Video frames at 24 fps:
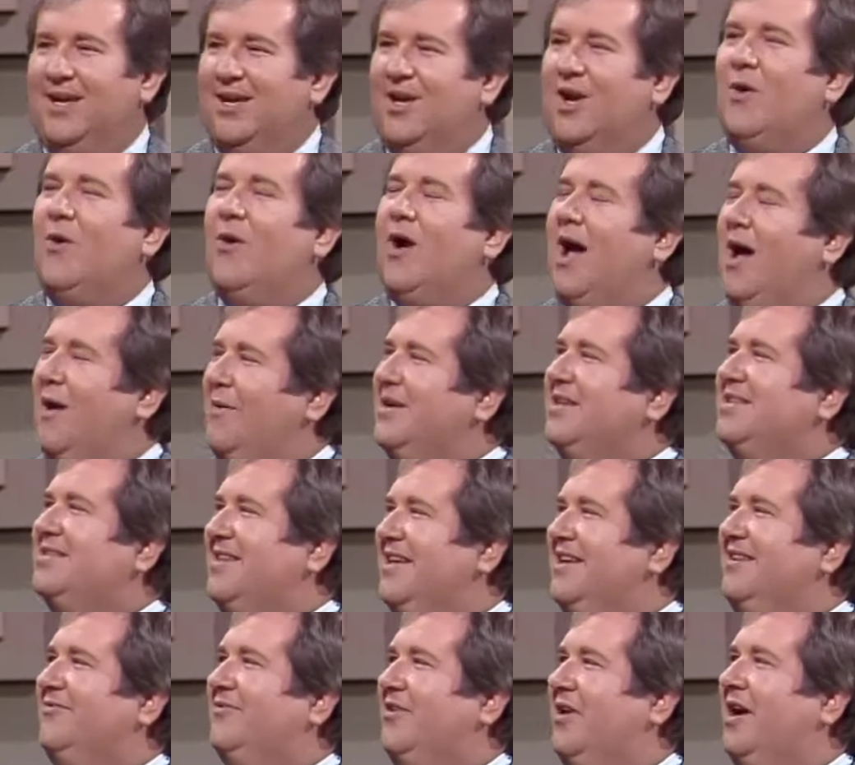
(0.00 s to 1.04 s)
You know why I always
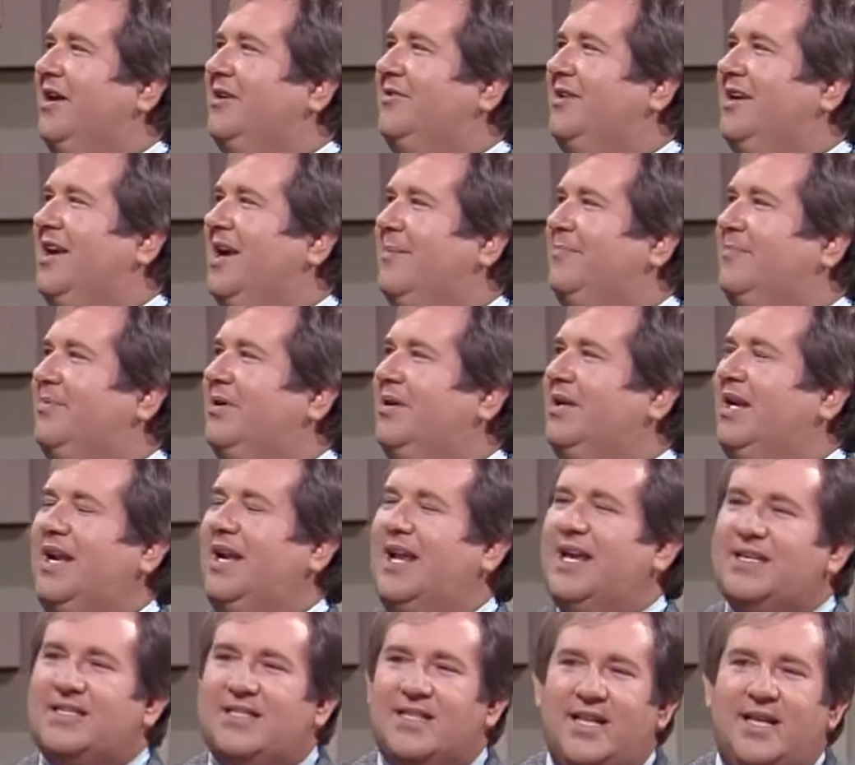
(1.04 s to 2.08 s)
think for Audrey Hepburn?
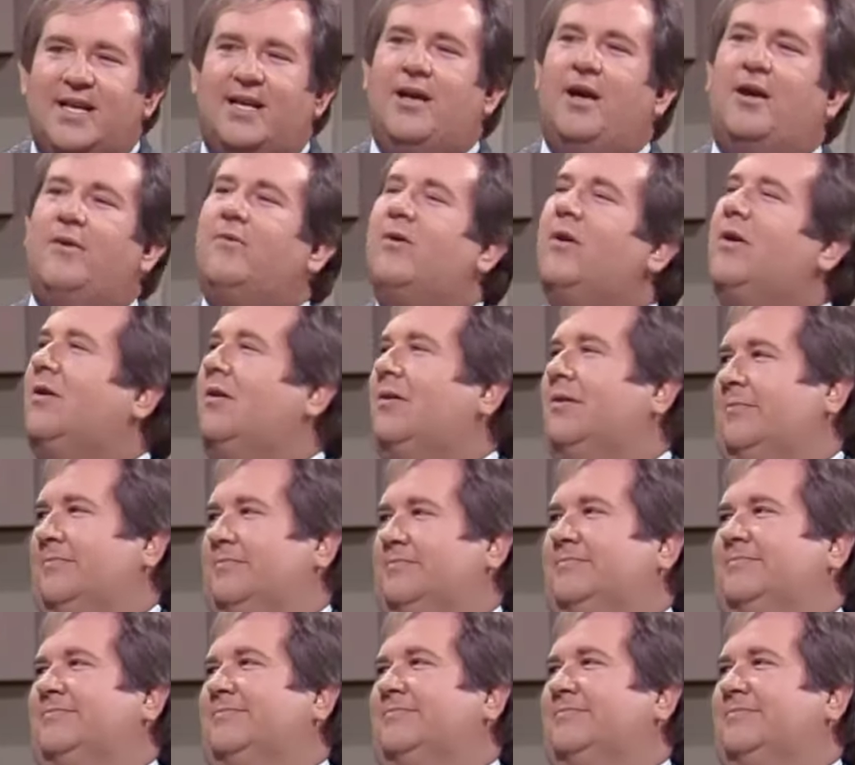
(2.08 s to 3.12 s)
and Leslie Caron.
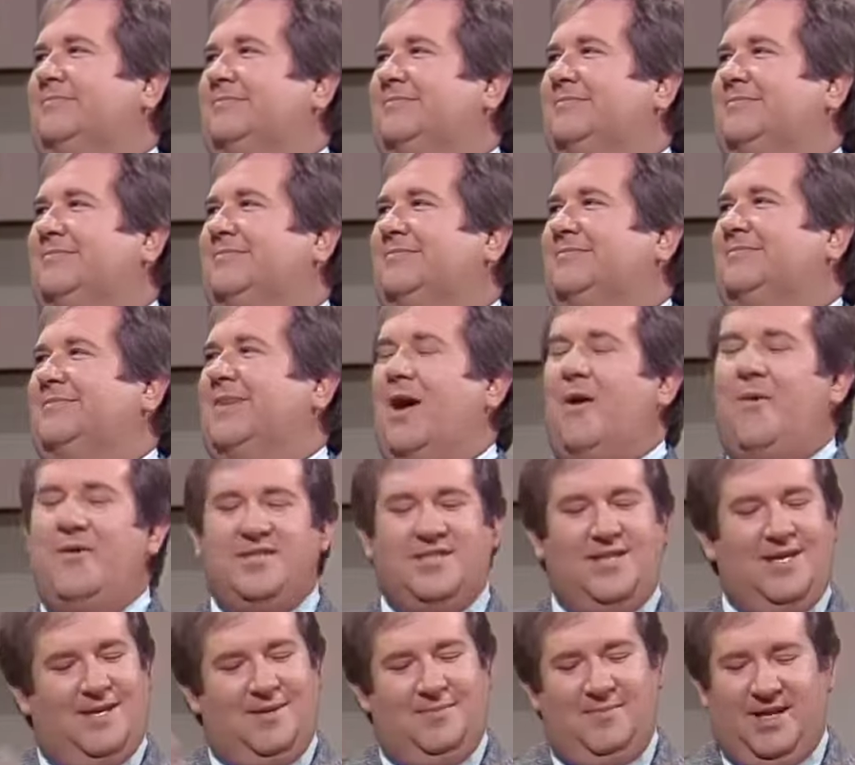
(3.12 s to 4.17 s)
Yes, yes. They,
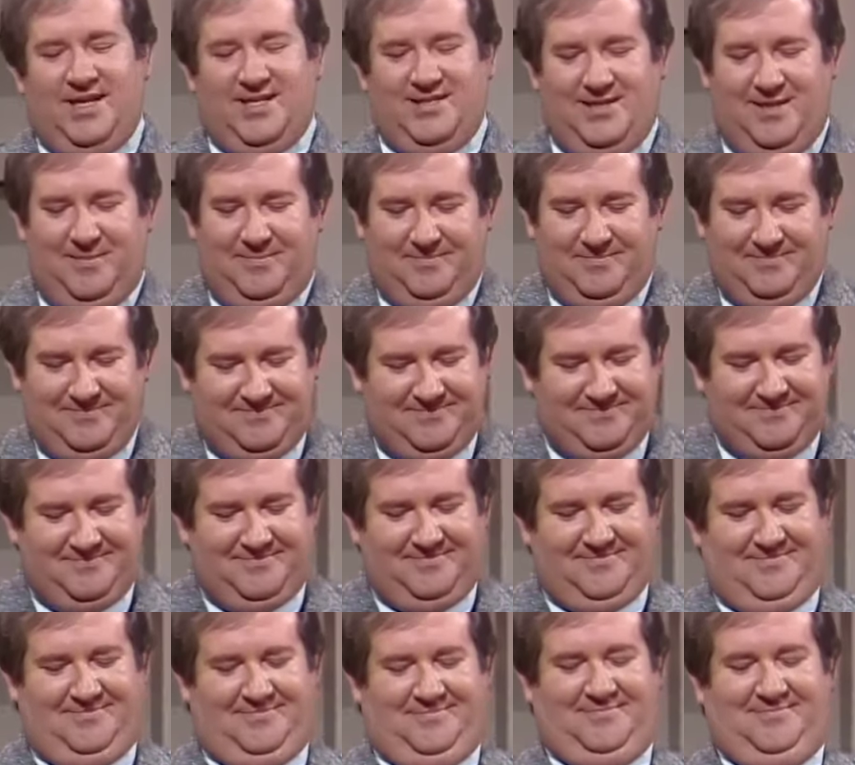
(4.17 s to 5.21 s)
they, get I get them mixed up.
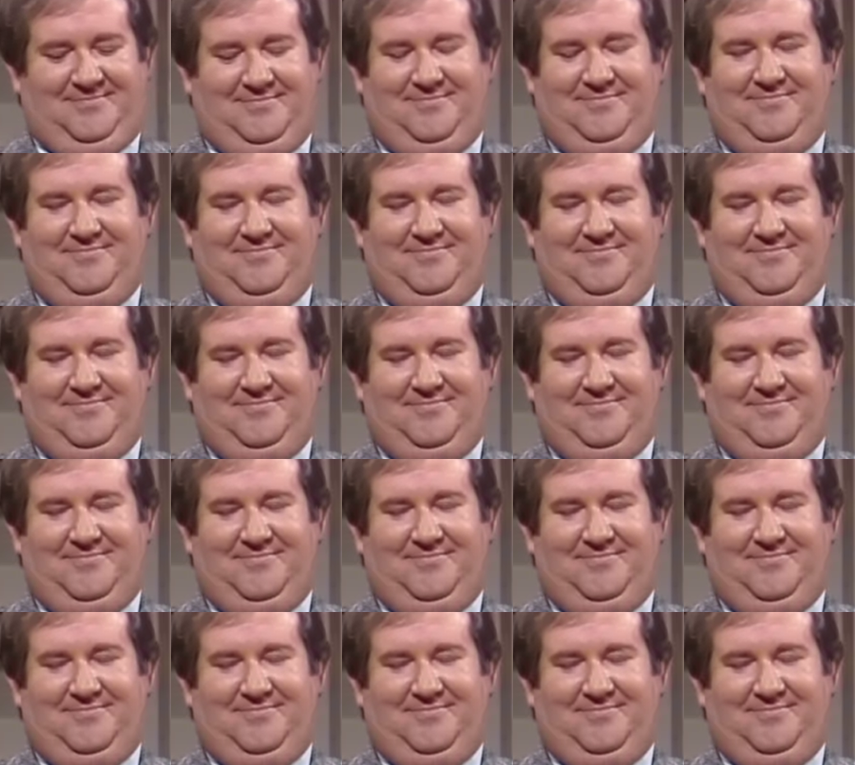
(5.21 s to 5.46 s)
You never see them